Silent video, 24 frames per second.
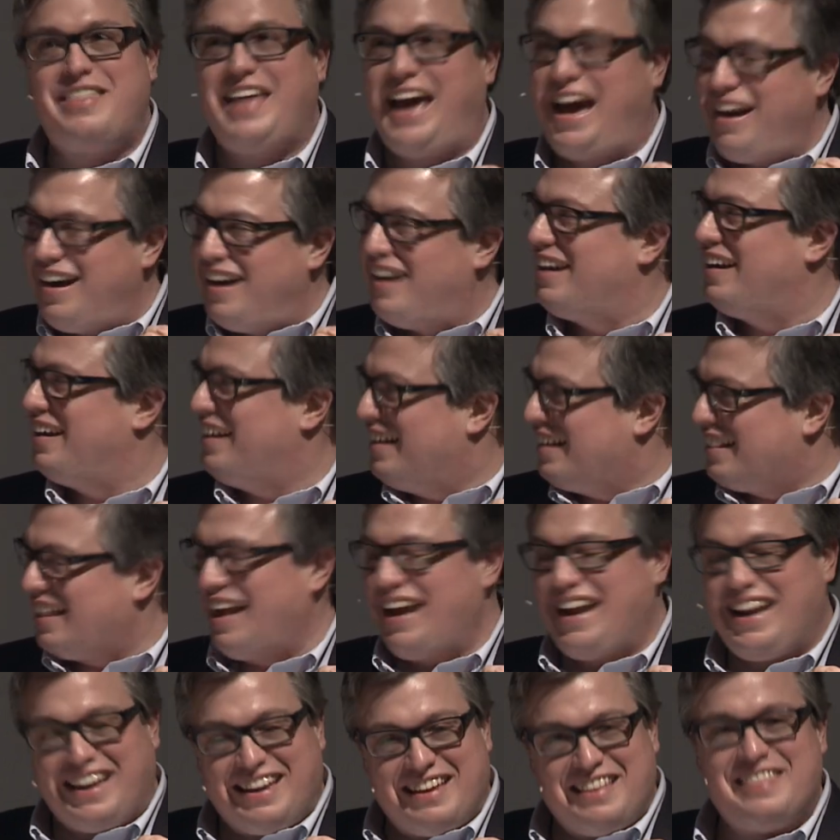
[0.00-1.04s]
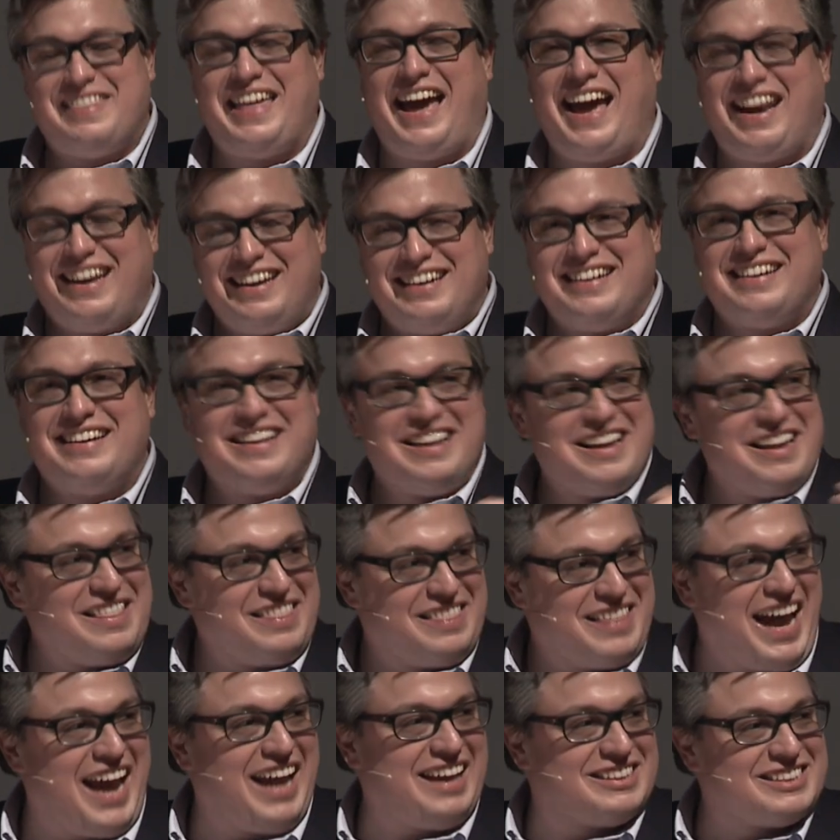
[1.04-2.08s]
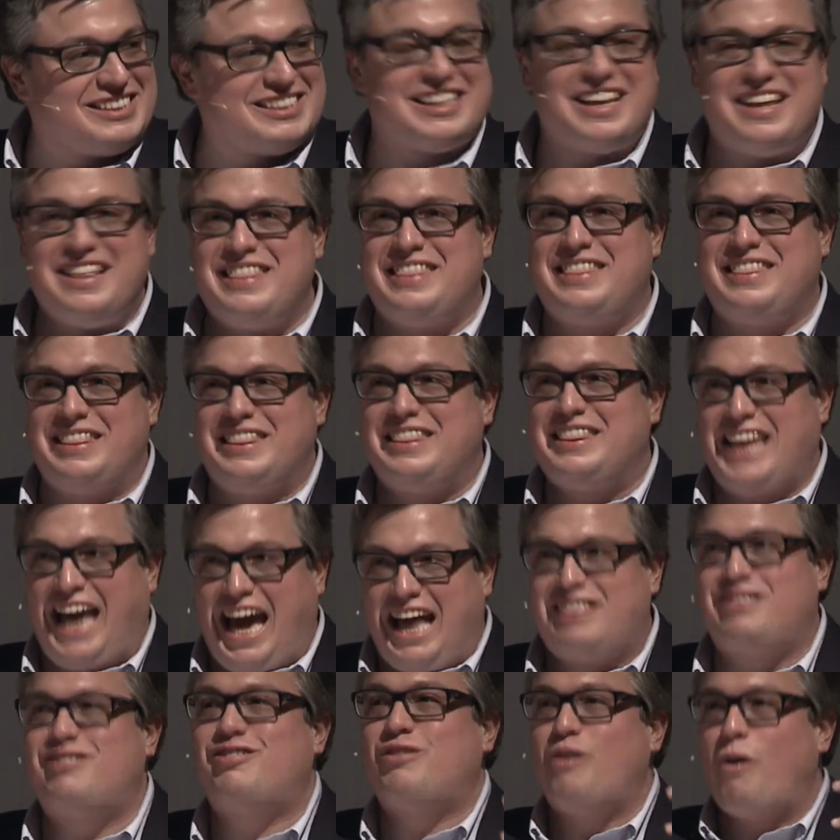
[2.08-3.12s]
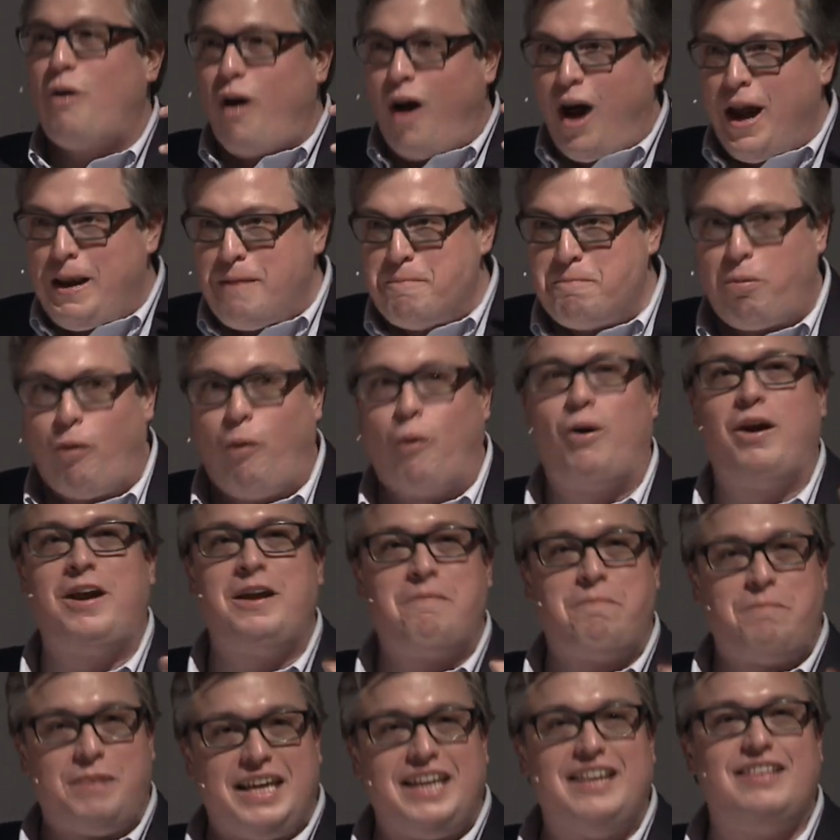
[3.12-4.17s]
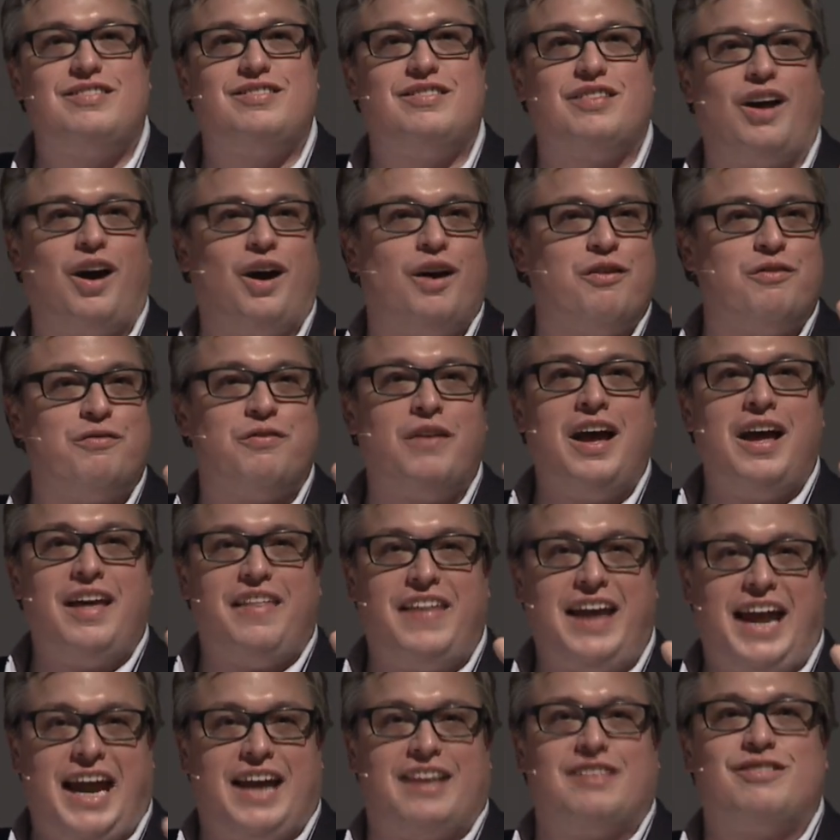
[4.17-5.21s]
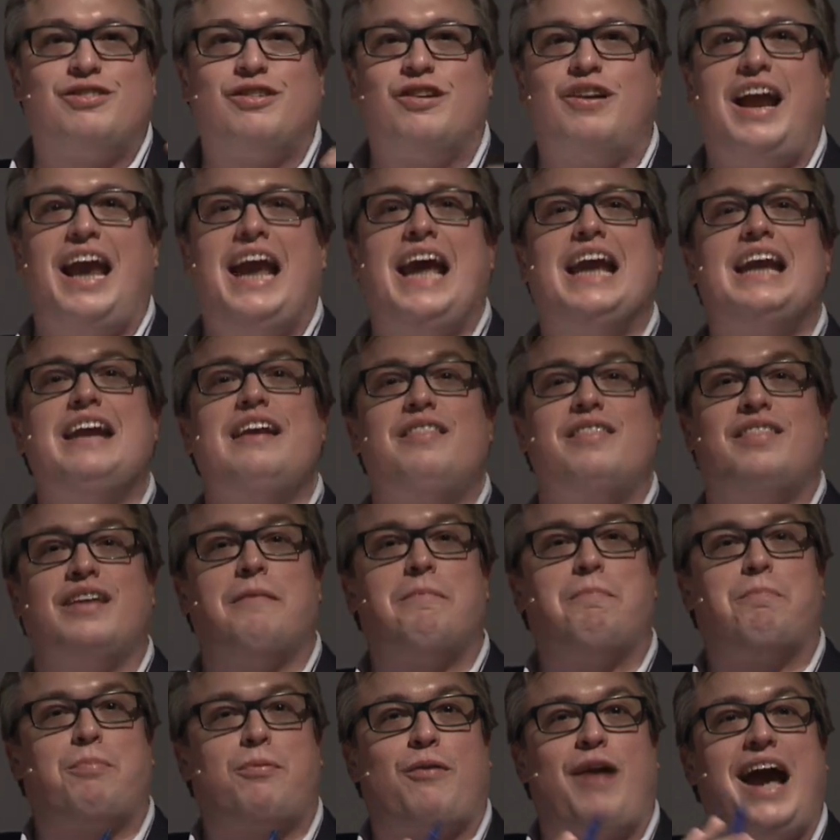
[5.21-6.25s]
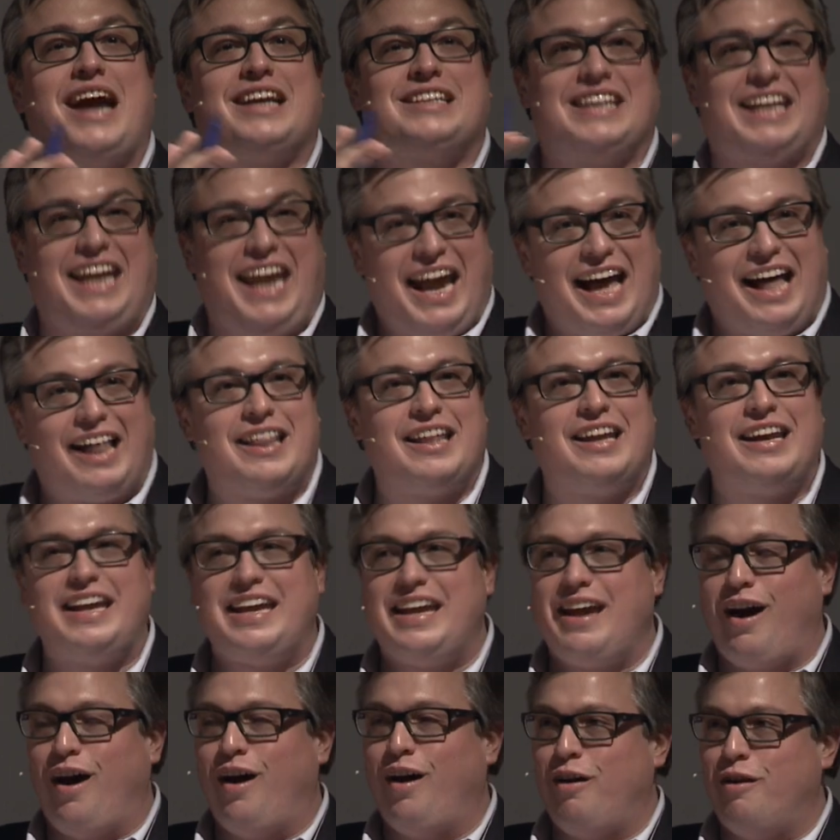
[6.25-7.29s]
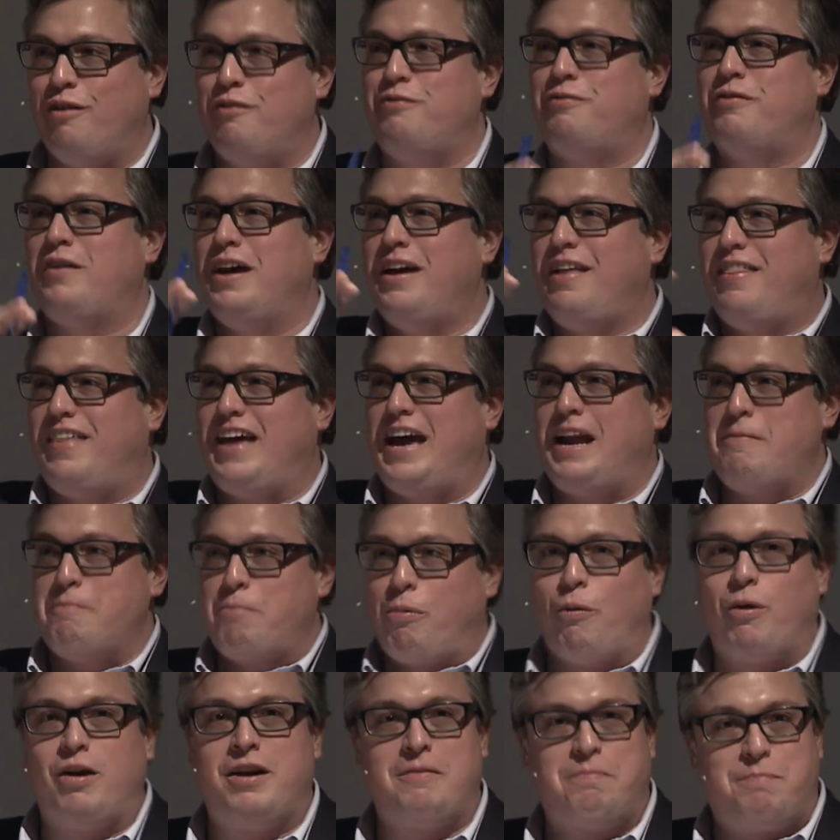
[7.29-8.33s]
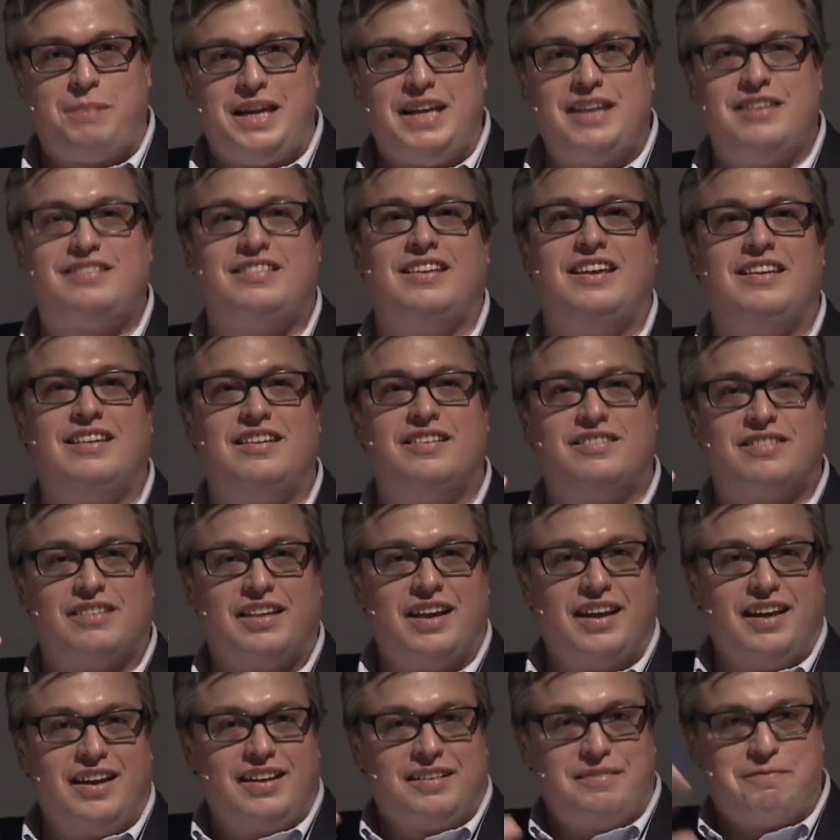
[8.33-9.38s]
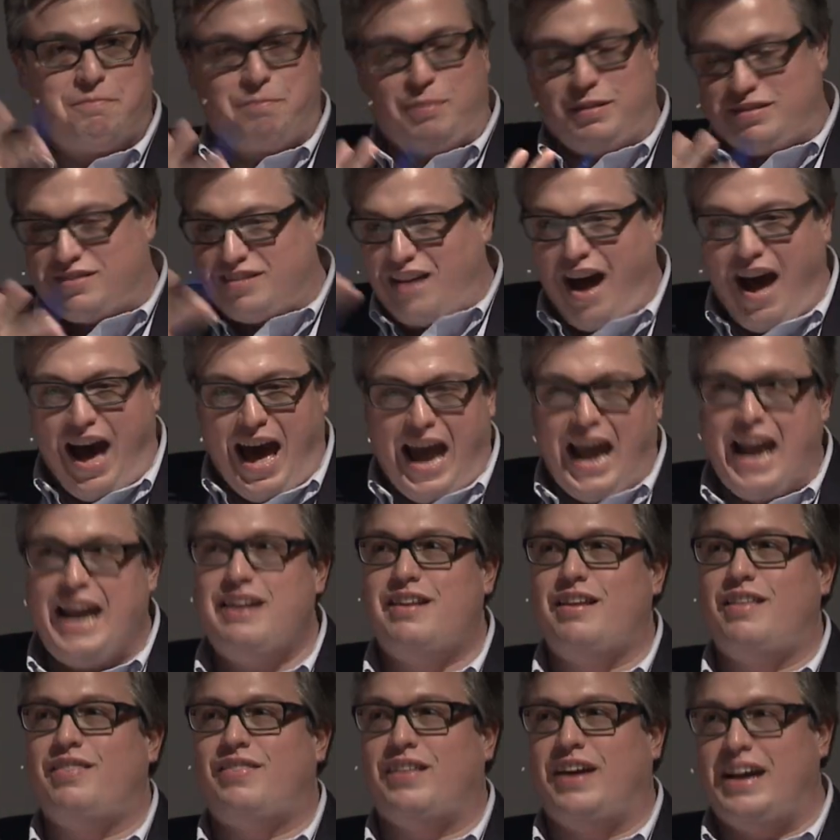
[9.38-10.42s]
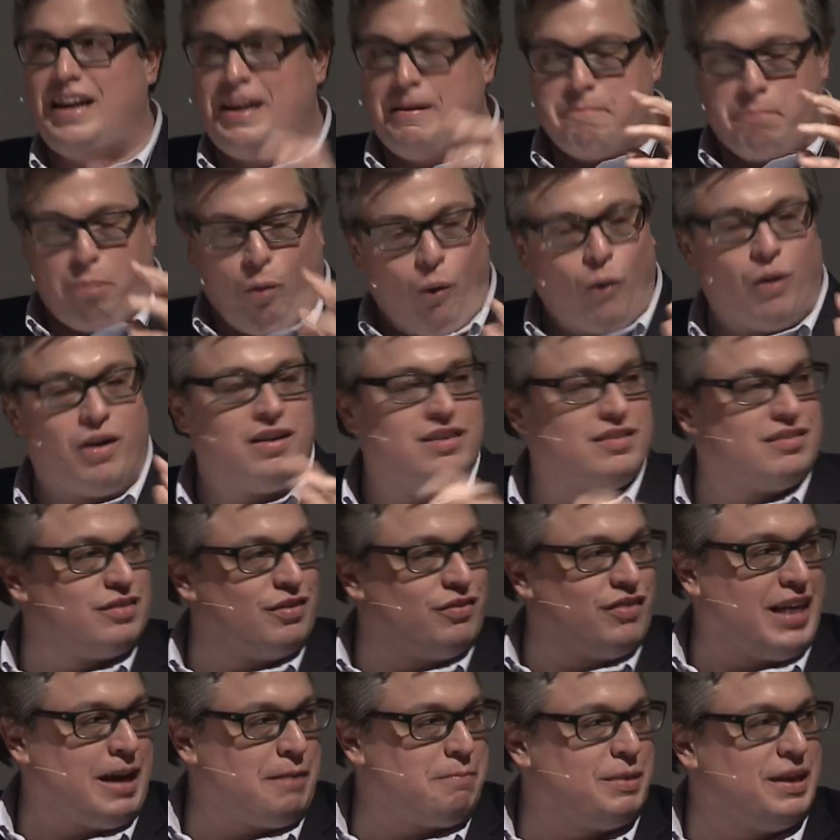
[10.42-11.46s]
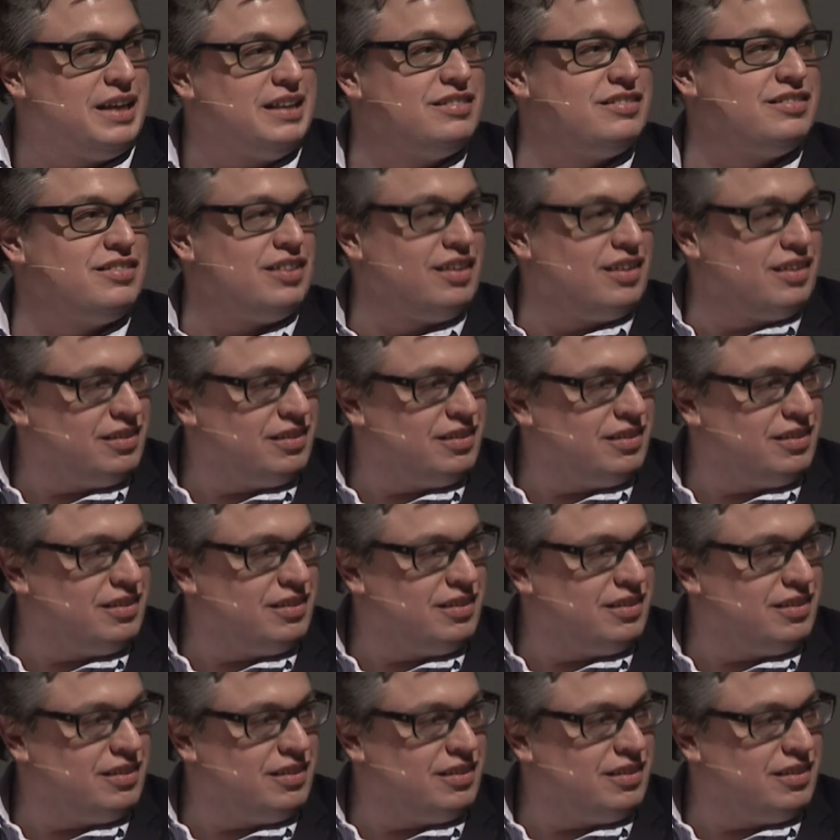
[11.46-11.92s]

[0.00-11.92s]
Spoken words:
That's an important piece of the answer, and the practicality of that important piece is beside the importance of that piece.